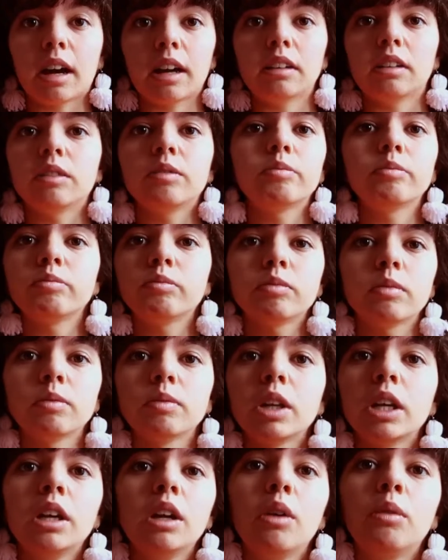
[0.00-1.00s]
I
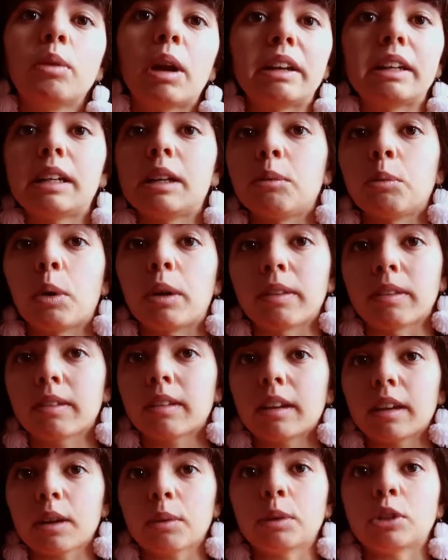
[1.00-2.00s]
read it in one
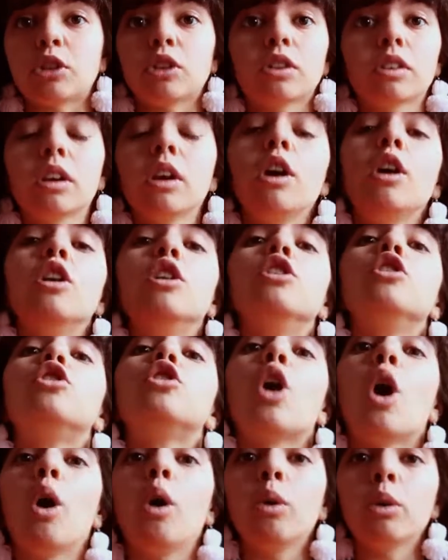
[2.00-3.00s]
sitting, which is
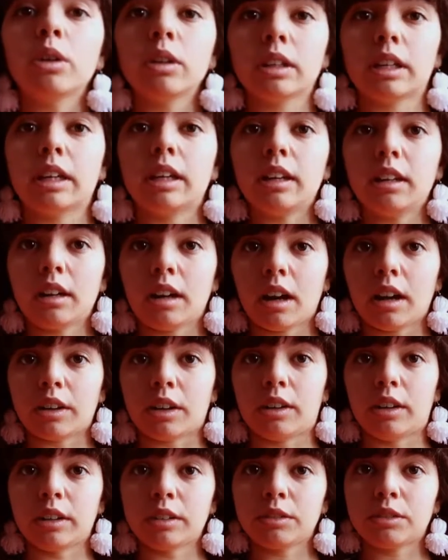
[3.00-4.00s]
totally
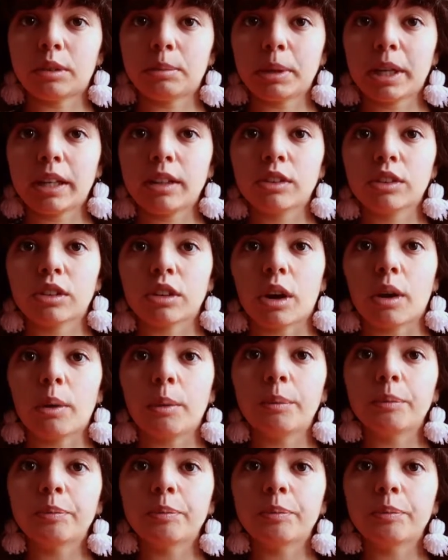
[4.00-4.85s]
unheard of for me, so